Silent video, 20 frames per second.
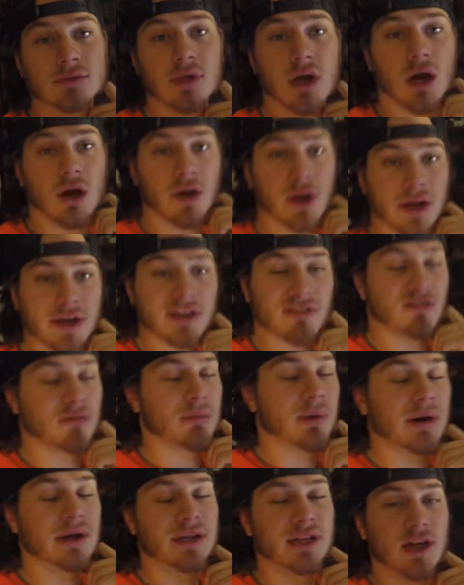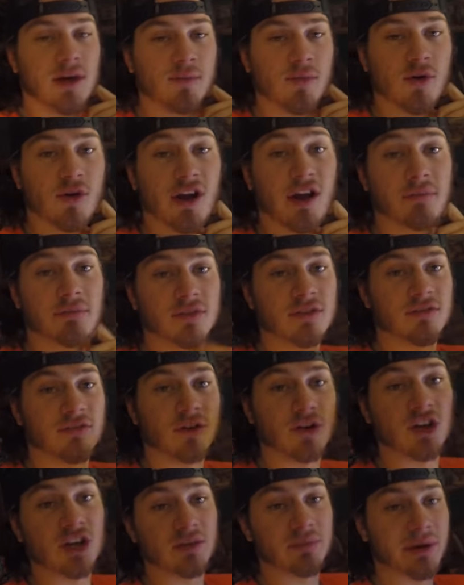alright, everybody, I'm gonna wrap this
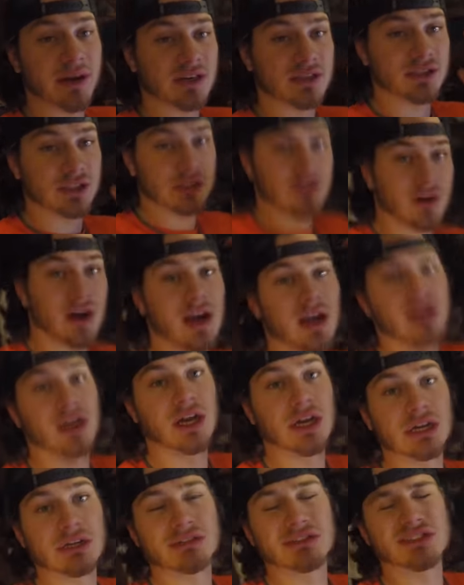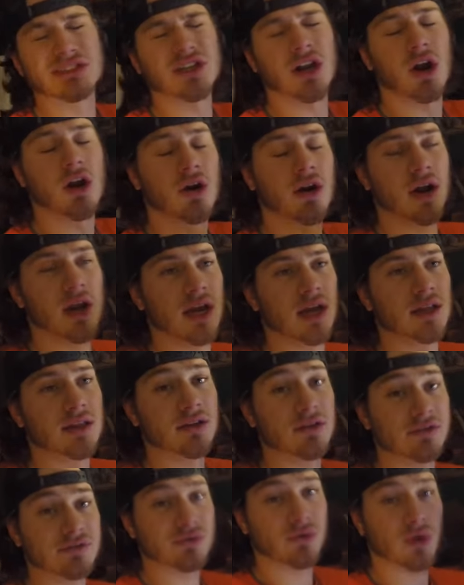video up actually right here. Sorry,
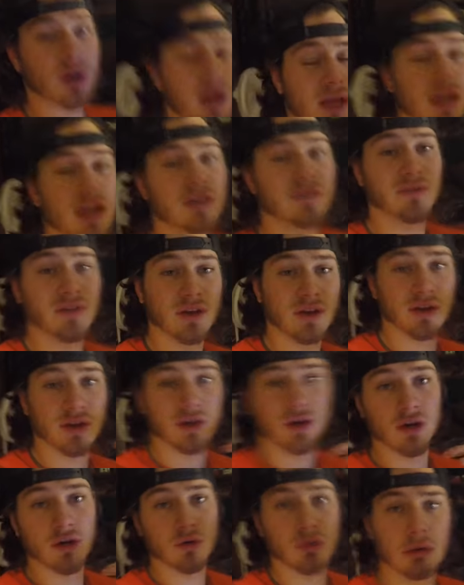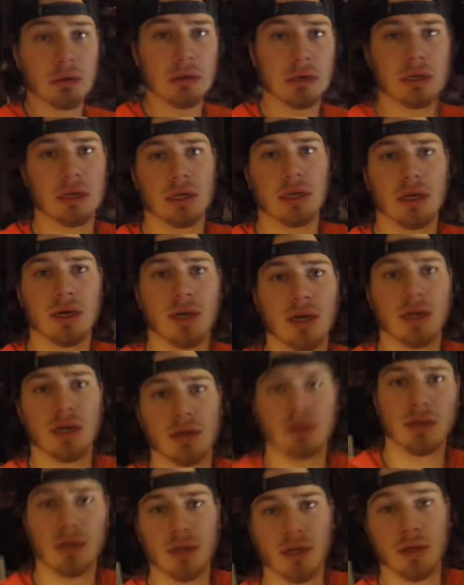the 4K video
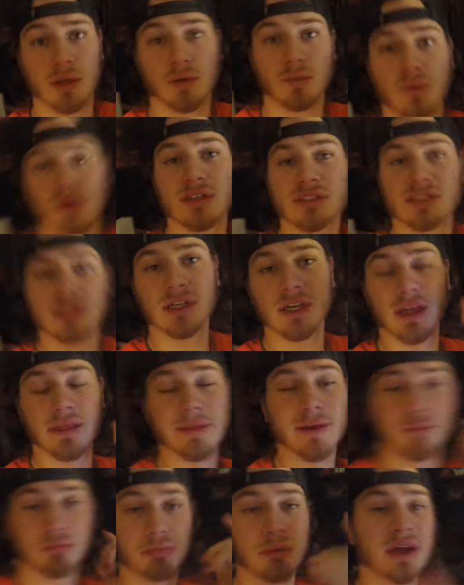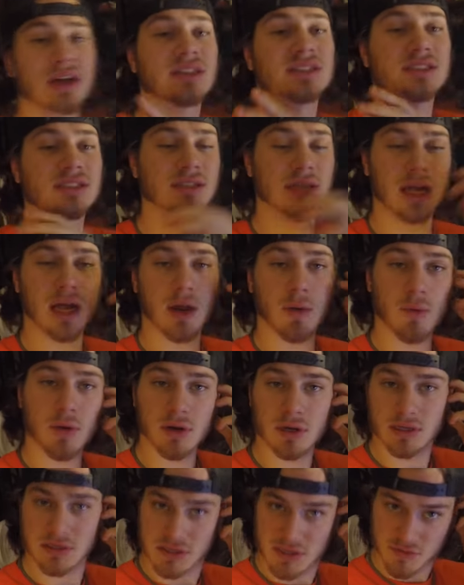wasn't the best that I
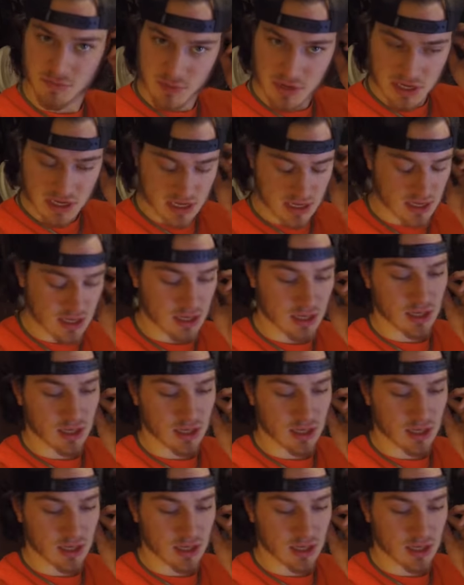wanted to be.